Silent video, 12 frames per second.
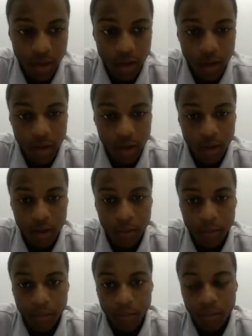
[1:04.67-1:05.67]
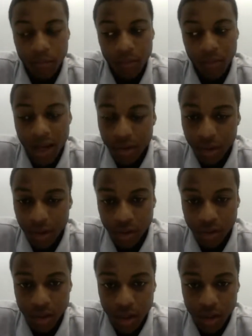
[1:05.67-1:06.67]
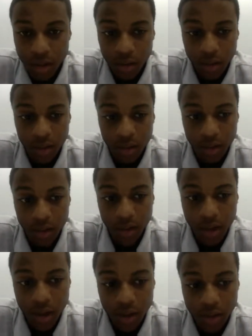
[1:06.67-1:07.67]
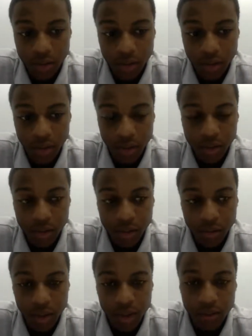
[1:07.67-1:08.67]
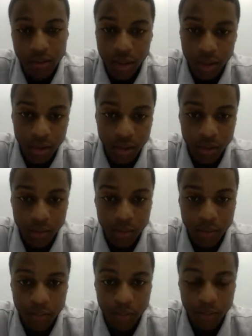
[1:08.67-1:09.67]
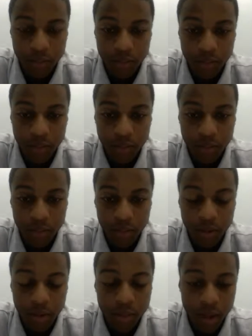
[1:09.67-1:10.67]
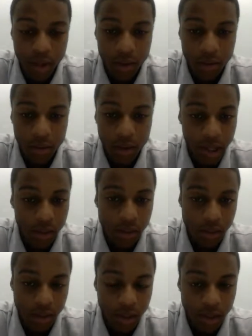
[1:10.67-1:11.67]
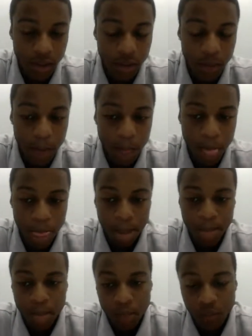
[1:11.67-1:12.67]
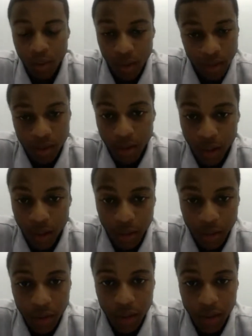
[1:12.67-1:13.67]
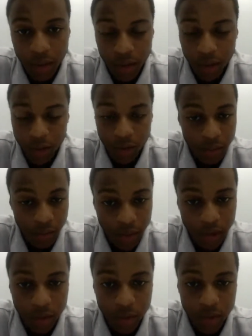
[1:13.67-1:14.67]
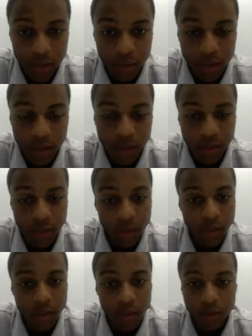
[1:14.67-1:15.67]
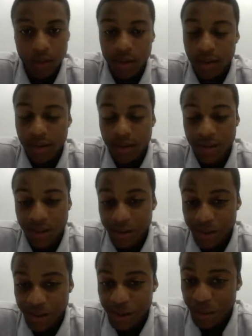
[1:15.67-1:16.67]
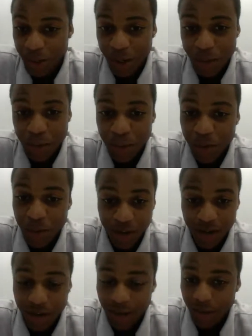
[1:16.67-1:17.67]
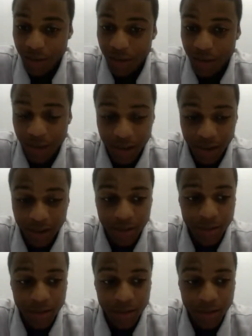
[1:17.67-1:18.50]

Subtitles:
And after a little talk, you know, he asked me to make a video about what I was saying. And I agreed, and I told him that I would do that. So this is what I'm doing right now. And